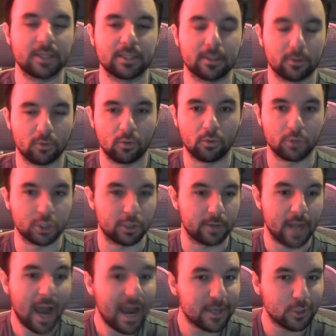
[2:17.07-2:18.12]
to their local
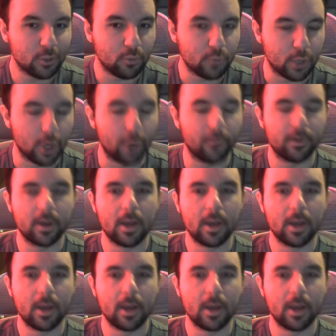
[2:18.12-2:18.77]
charity. I don't know.